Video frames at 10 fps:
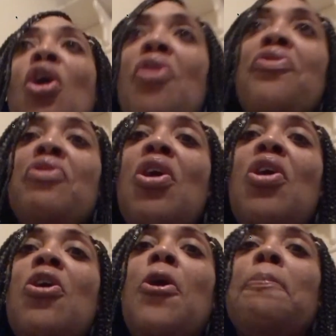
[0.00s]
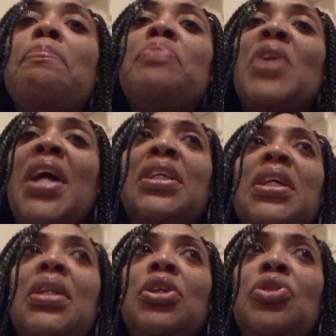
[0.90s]
overall, I
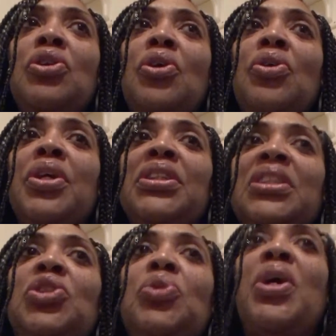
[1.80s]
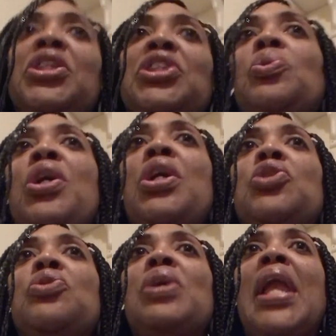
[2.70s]
think, in a situation where
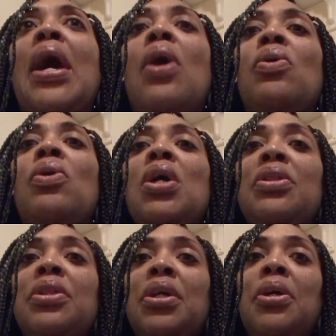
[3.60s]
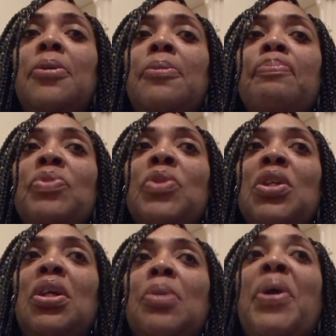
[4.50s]
you allow the
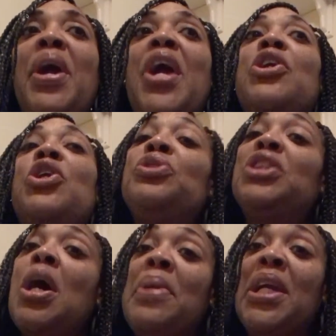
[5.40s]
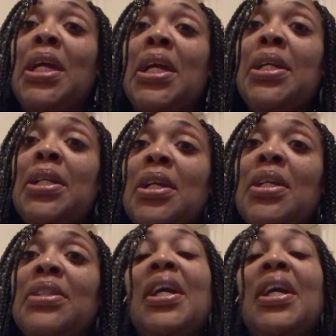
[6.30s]
parent who's coming in to